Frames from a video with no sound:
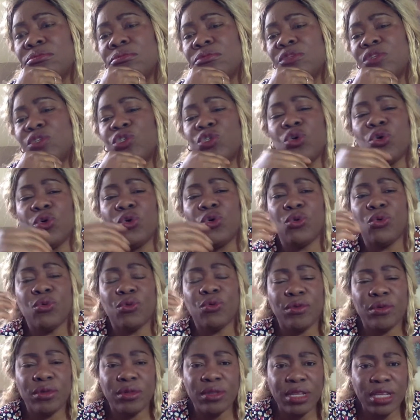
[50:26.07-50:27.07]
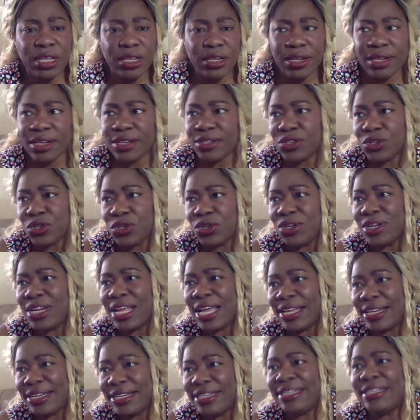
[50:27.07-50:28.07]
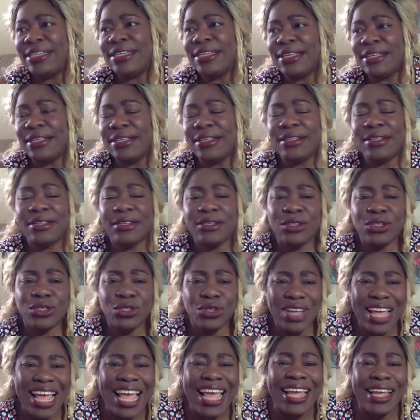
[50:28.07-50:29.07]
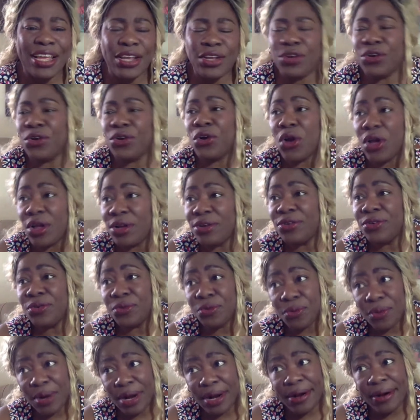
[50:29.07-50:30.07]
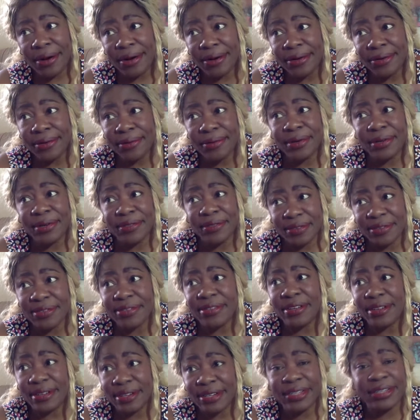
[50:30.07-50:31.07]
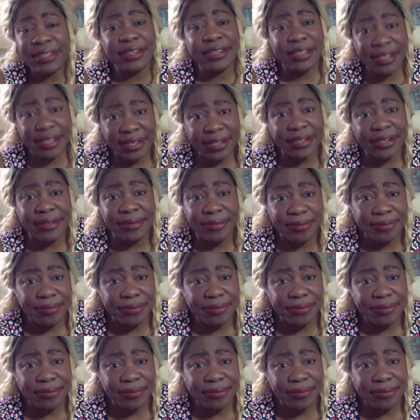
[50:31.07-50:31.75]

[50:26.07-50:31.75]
So it's a good idea to hang your underwear where the sun can hit it.